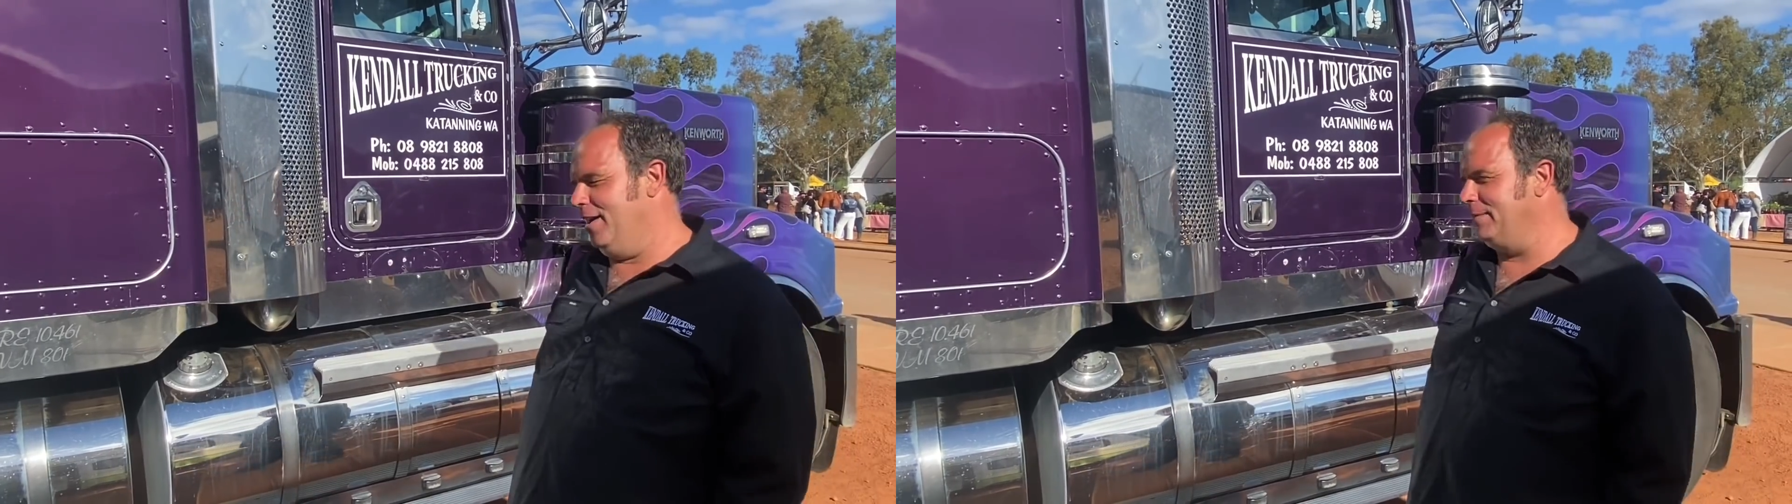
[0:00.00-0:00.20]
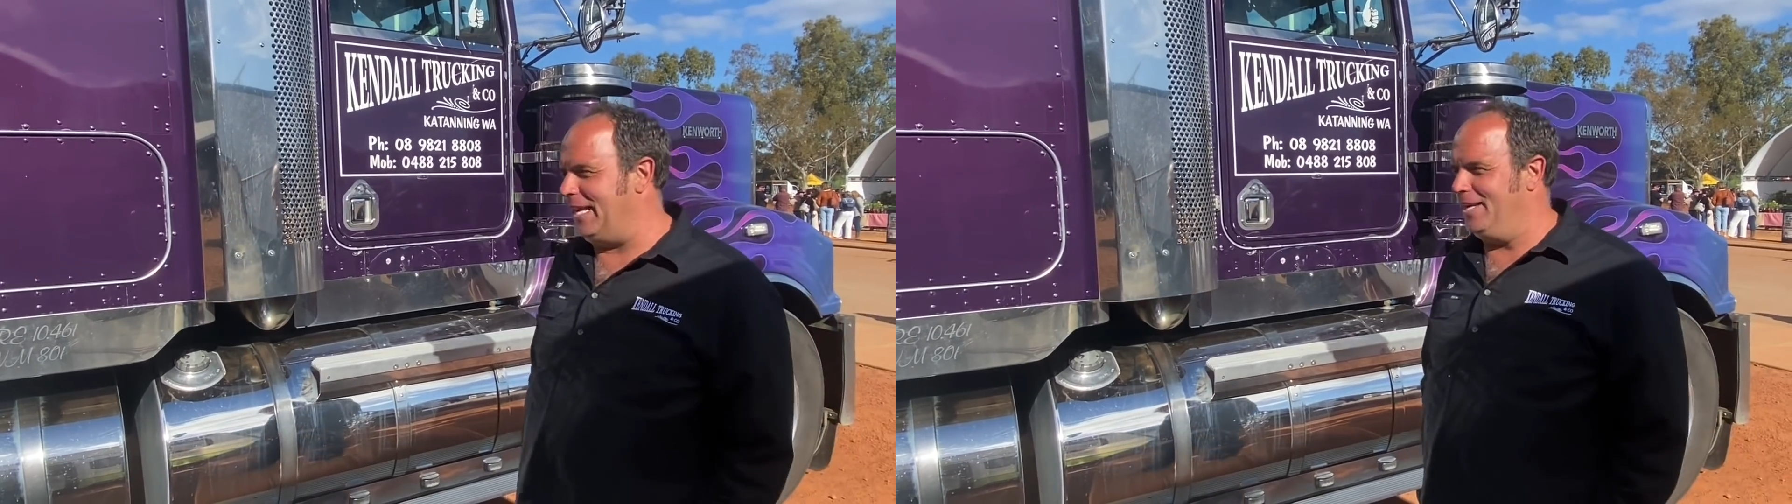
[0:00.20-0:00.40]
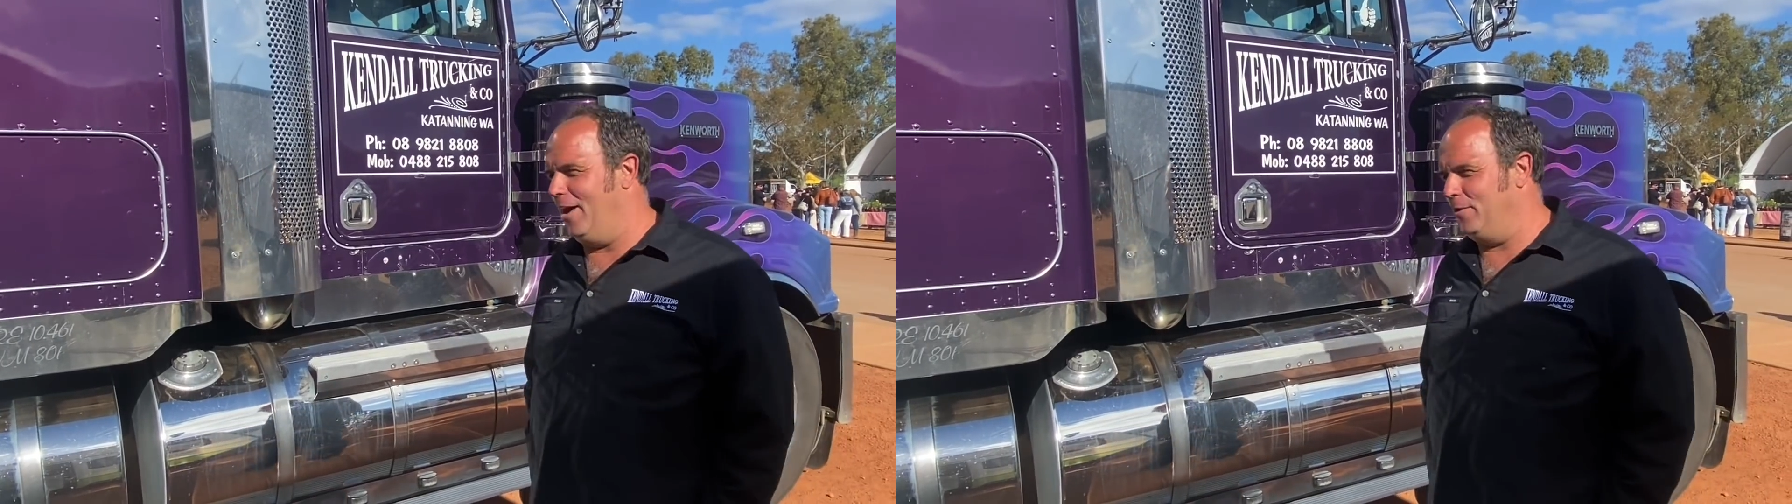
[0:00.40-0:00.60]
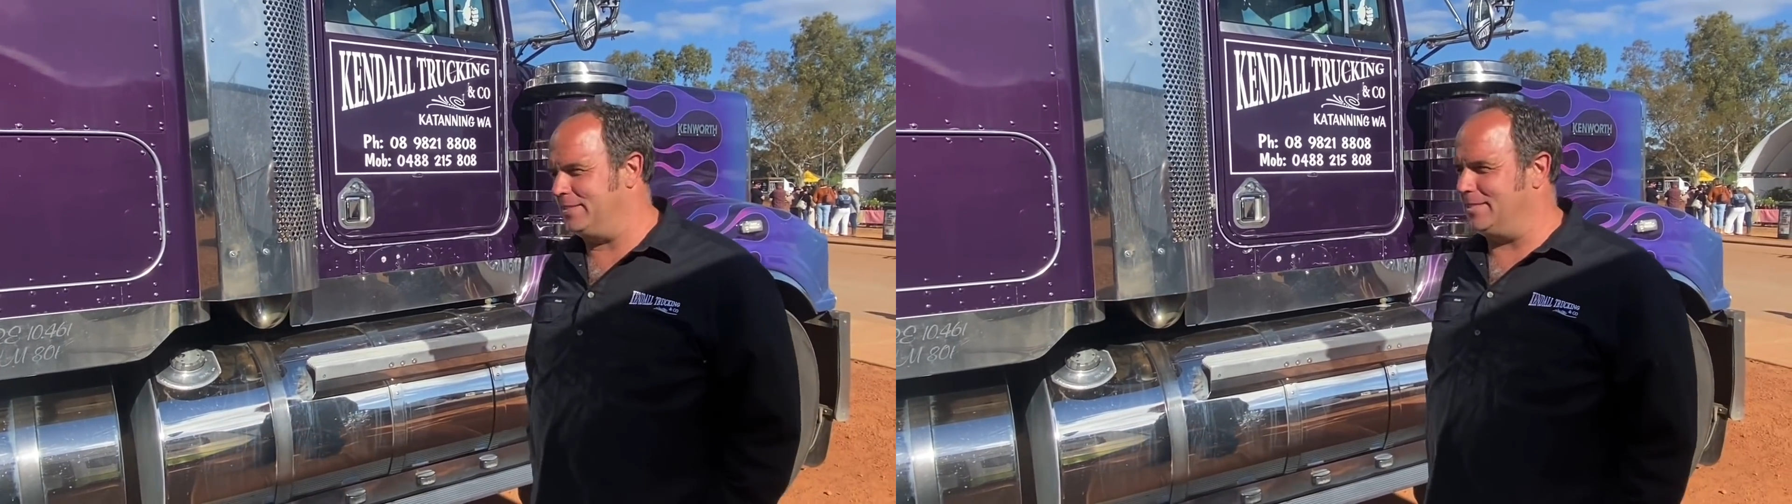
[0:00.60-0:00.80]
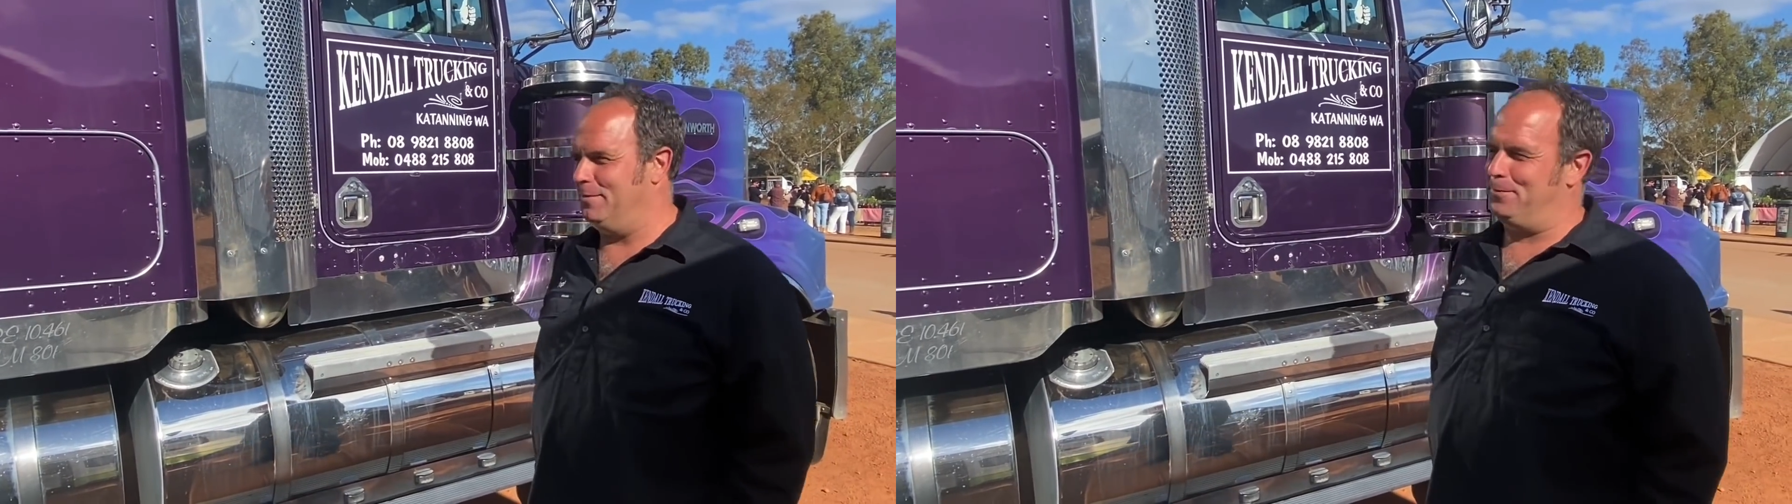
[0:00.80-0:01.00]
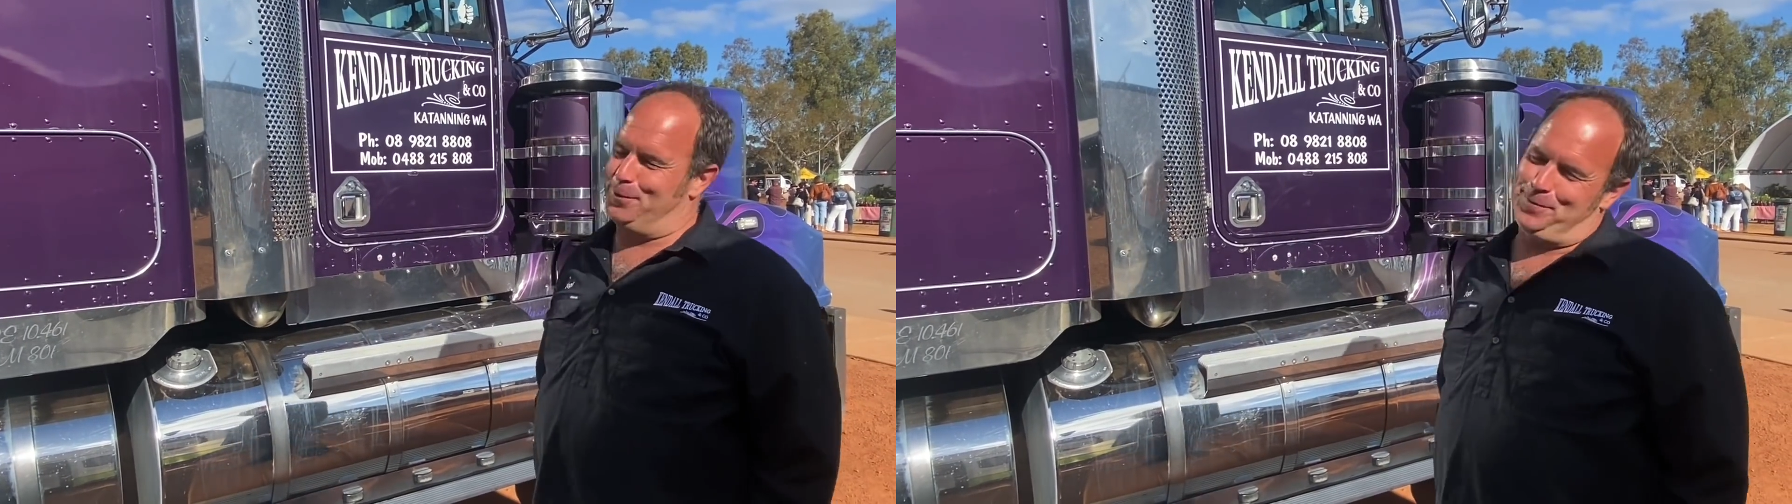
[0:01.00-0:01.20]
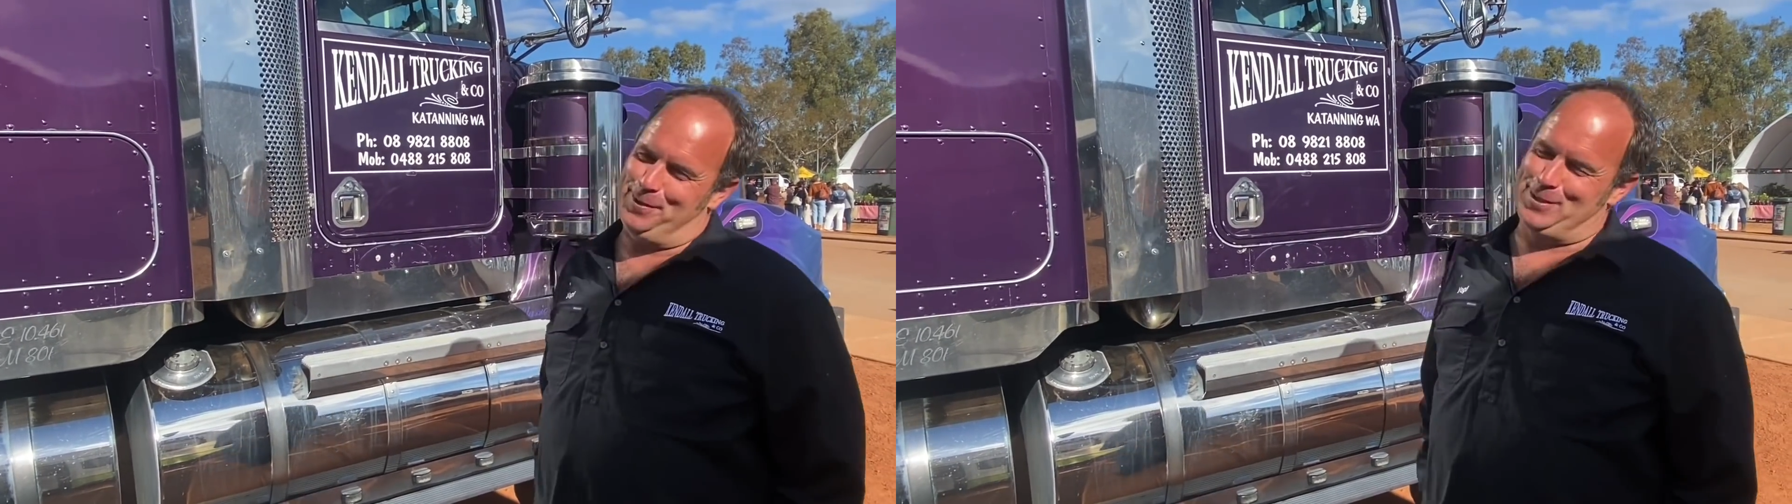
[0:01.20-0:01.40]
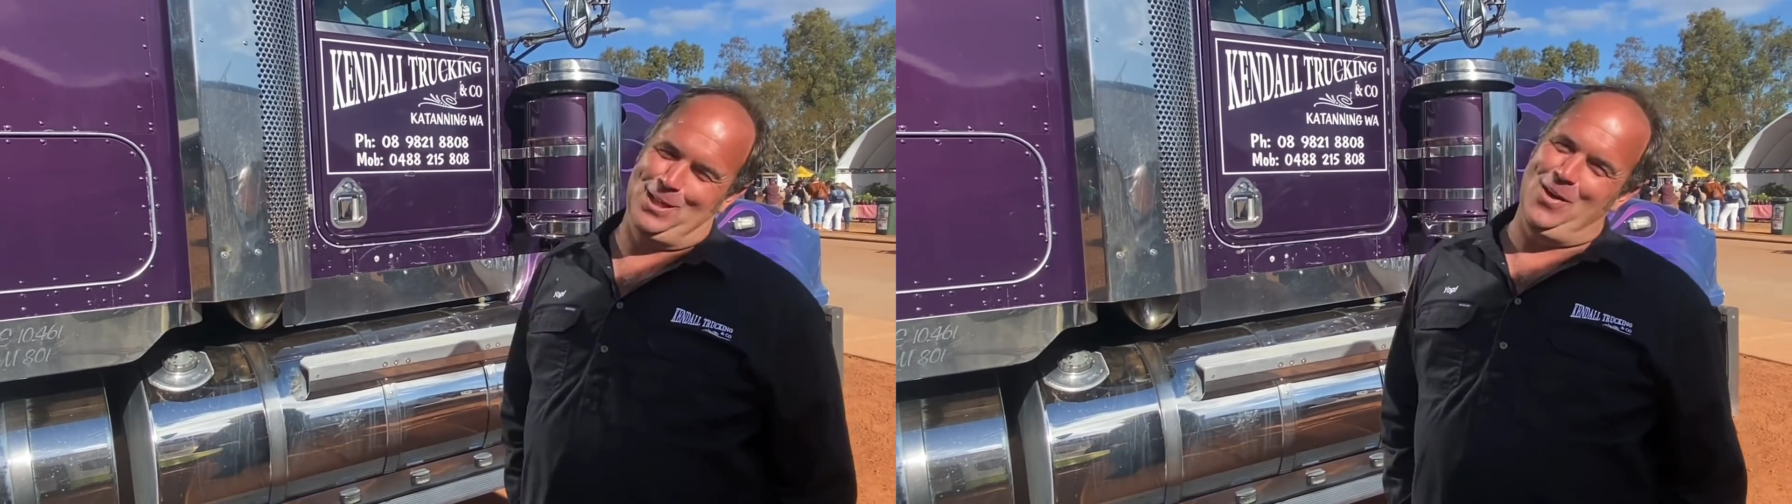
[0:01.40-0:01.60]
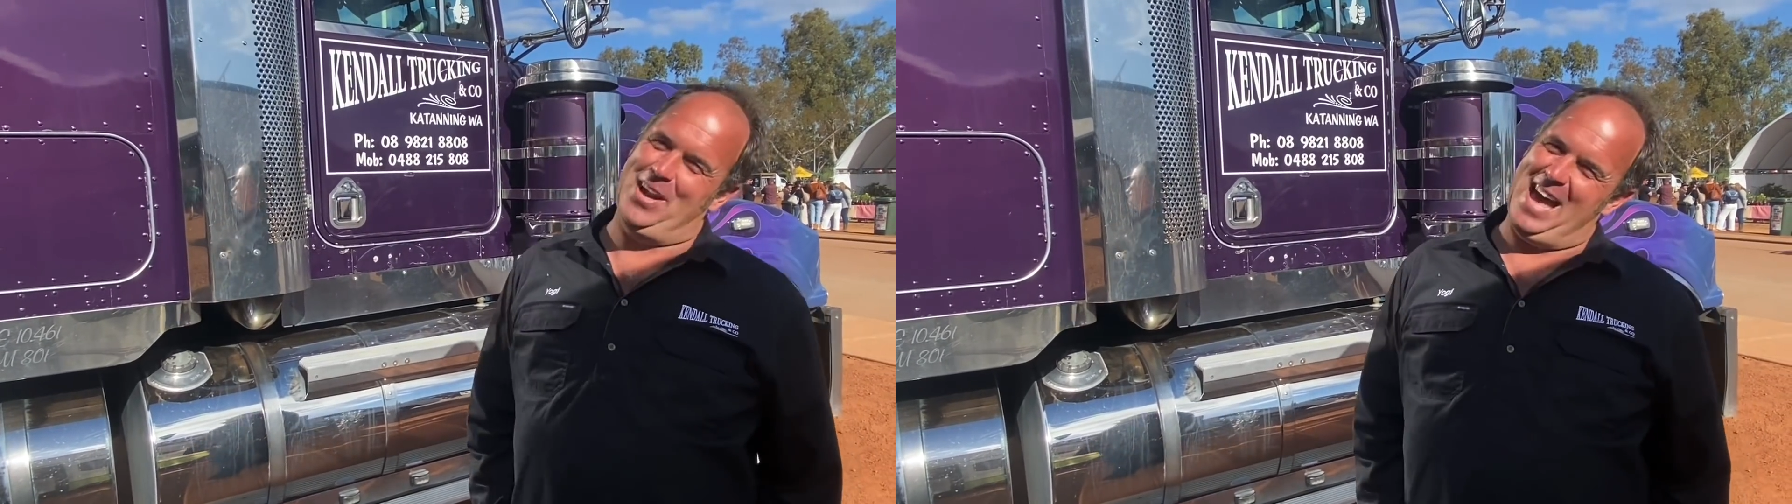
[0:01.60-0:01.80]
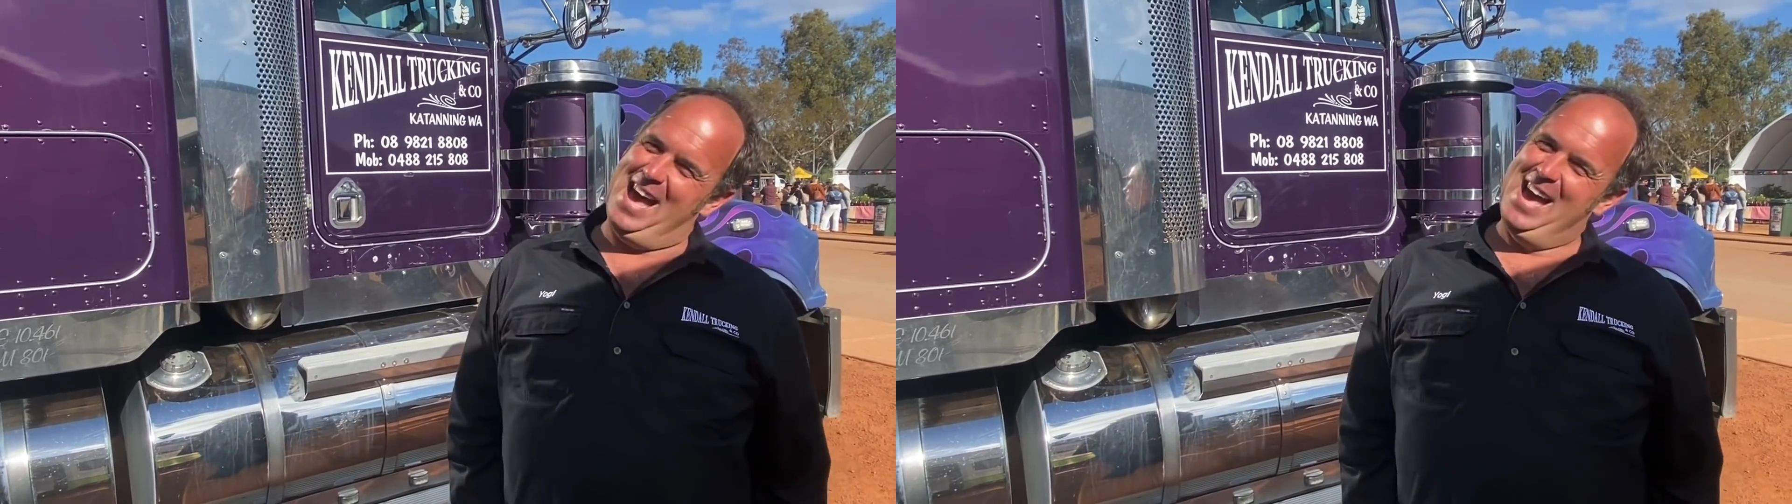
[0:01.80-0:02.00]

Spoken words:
I'm getting older, so my foot feels lighter.